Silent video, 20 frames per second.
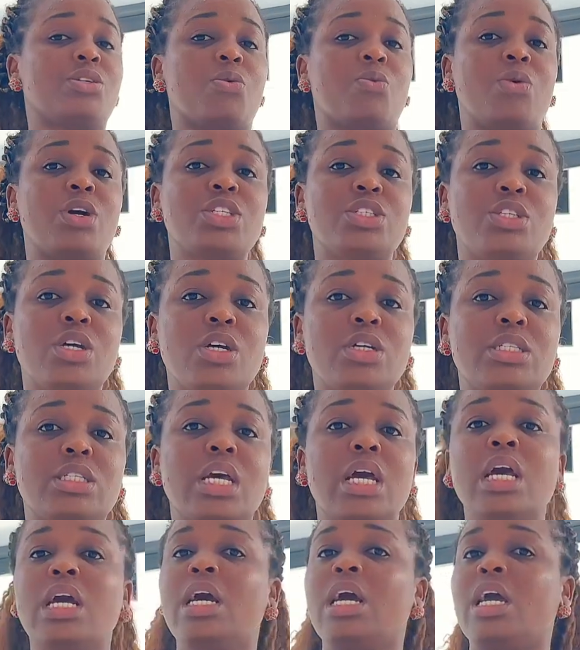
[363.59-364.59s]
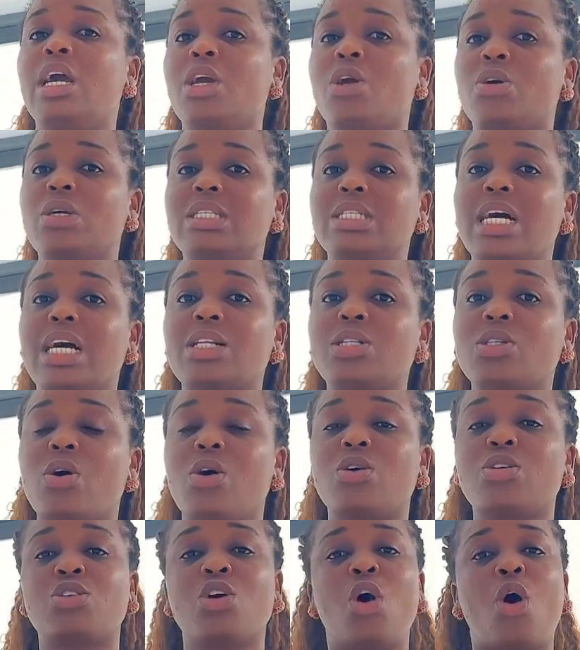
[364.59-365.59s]
questions and contact
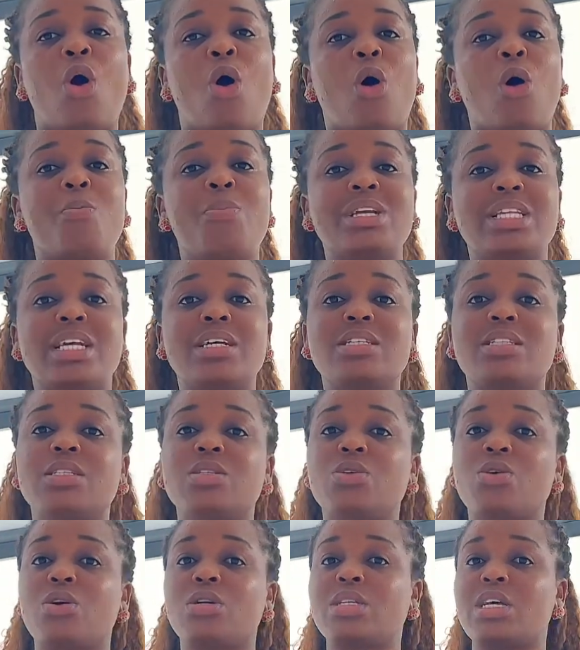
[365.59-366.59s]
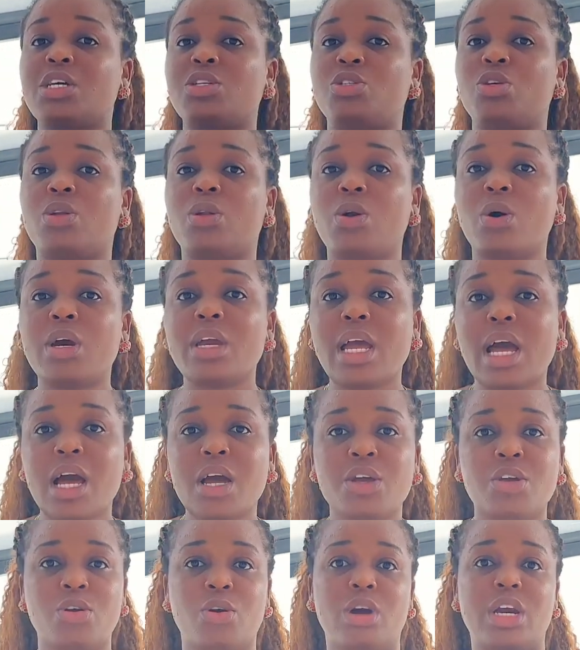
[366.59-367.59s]
us, or better still, contact your
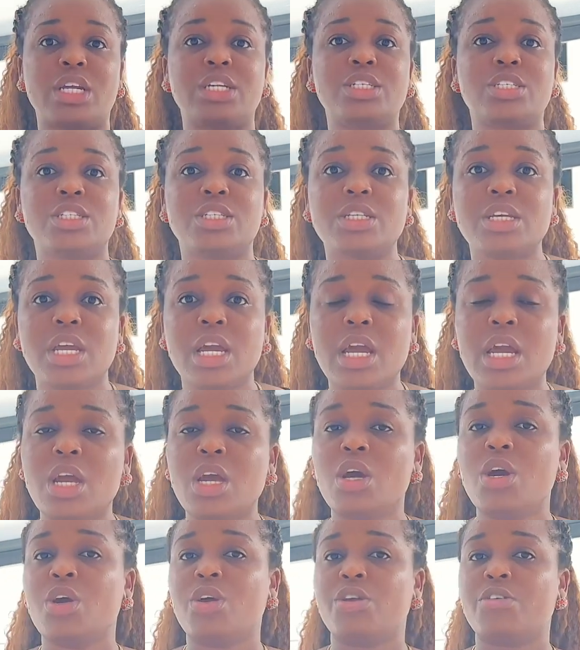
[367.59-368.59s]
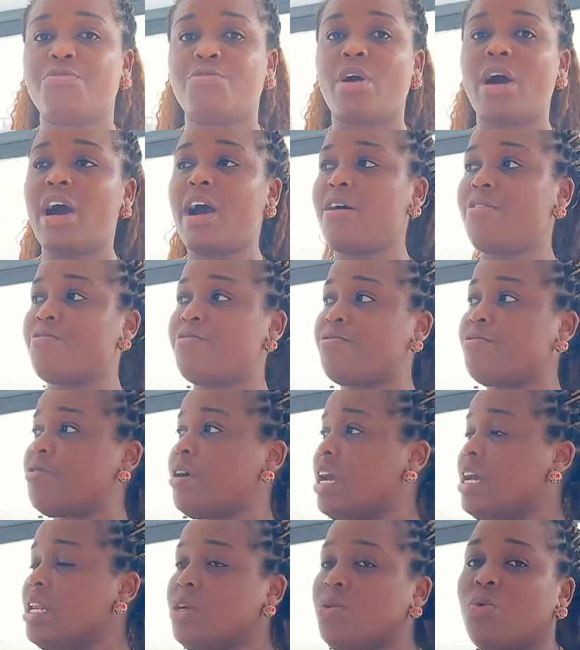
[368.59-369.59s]
lawyer, your engineer. If you have
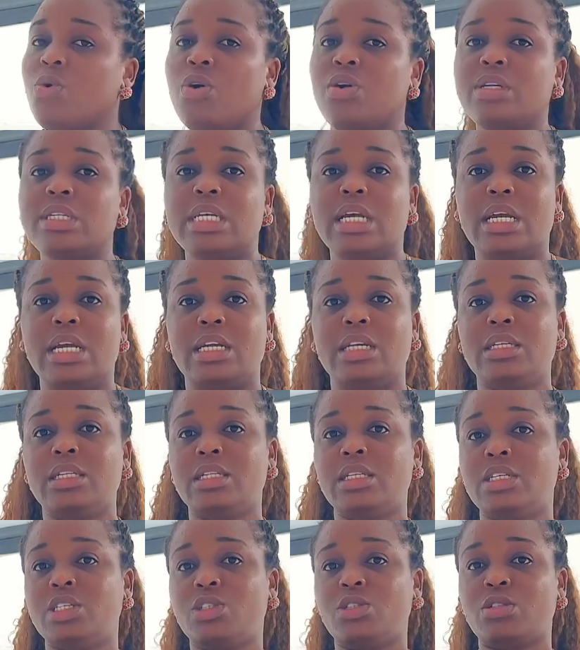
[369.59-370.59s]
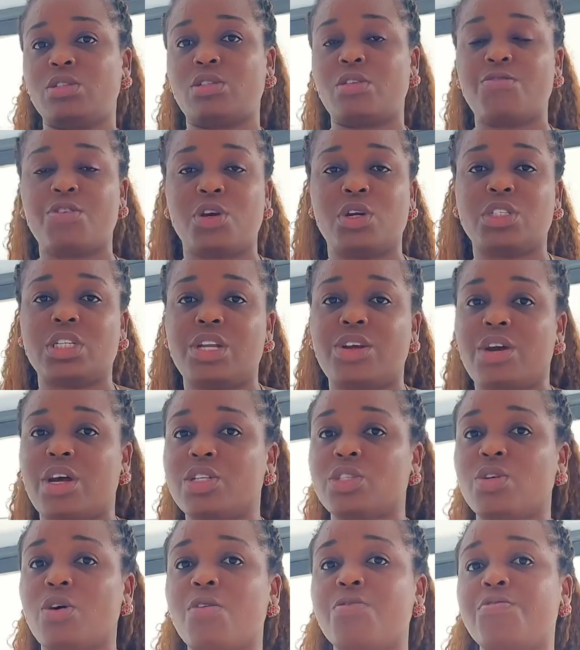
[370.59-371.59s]
anyone in the Surveyor
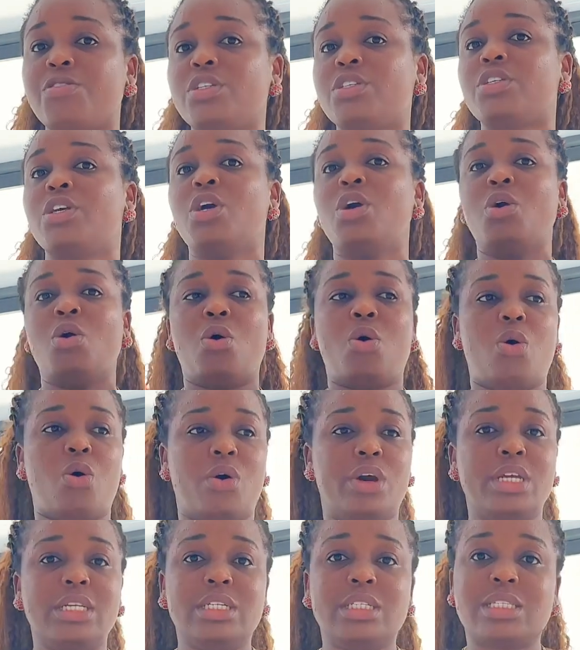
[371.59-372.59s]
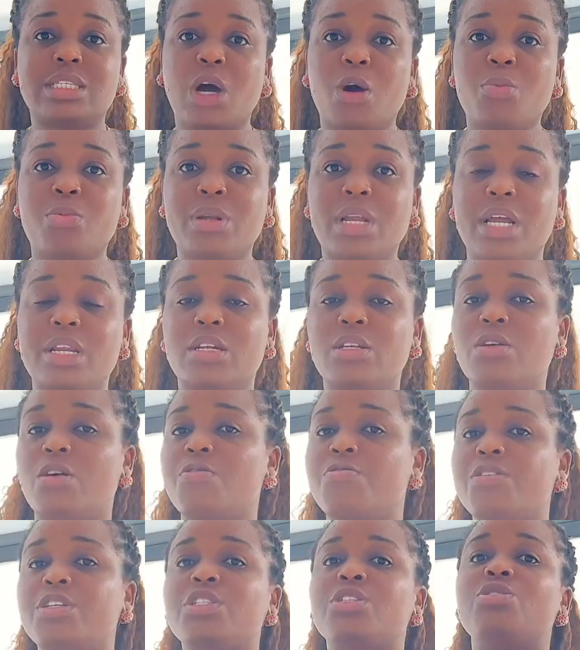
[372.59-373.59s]
General's office or in the Town Planning
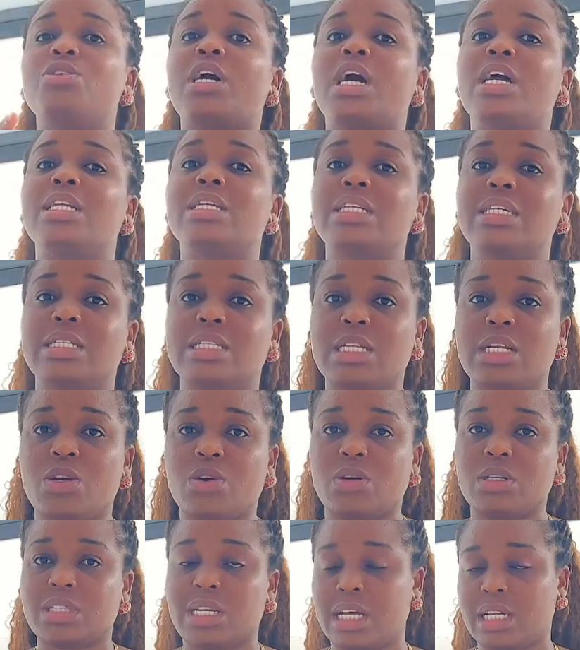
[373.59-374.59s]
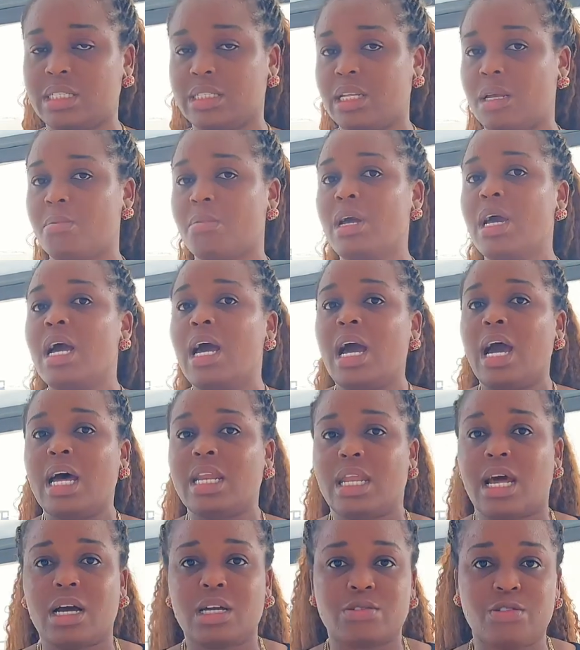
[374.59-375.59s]
office, you can easily contact them
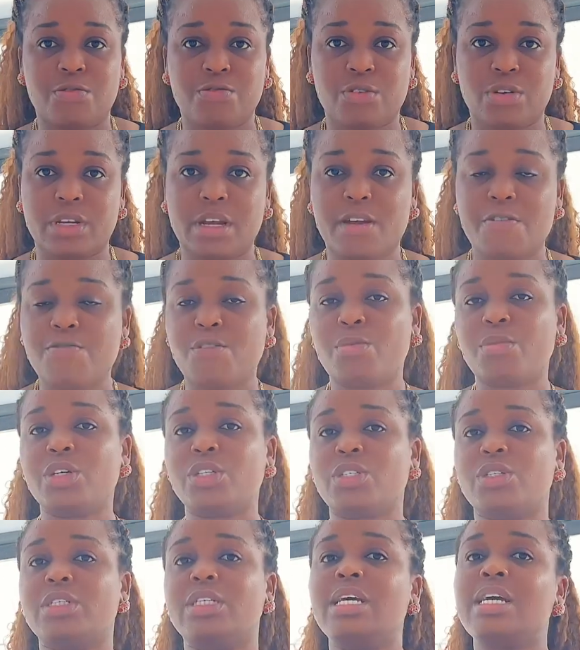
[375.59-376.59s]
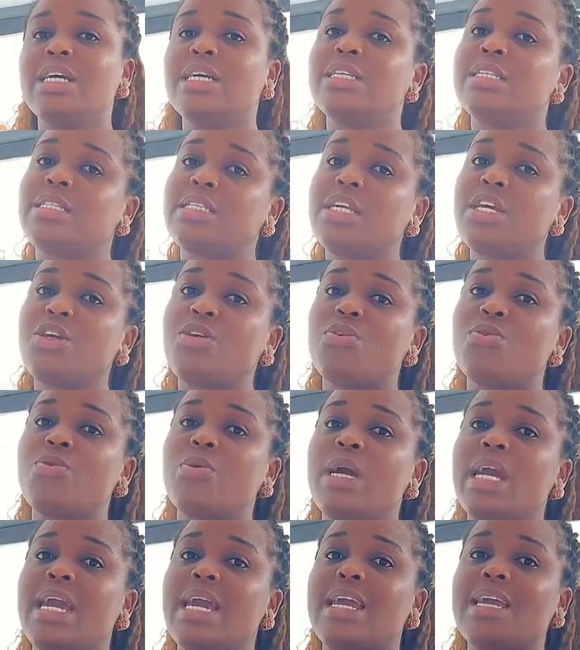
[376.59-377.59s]
and ask for further information. See you
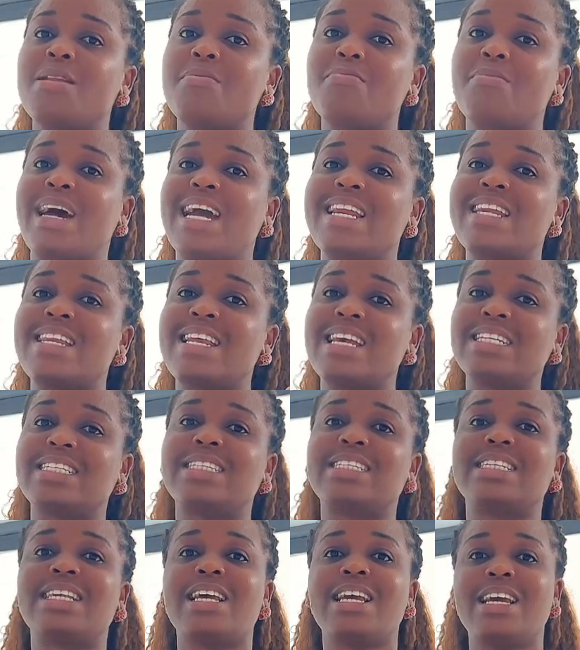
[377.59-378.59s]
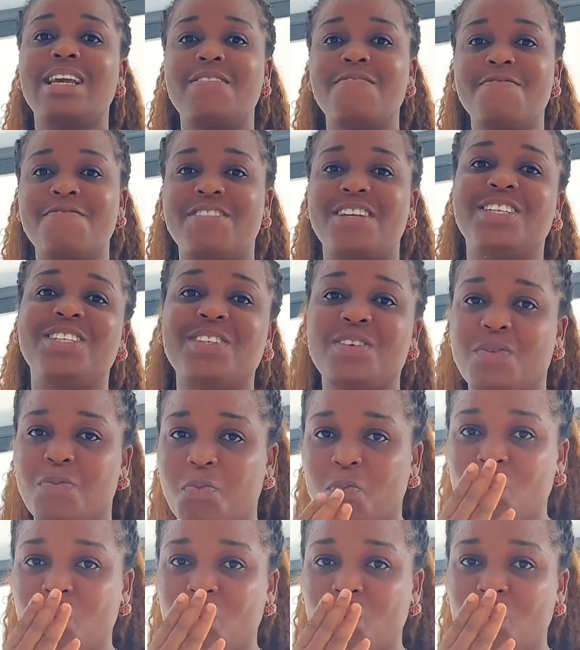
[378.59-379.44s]
in my next video.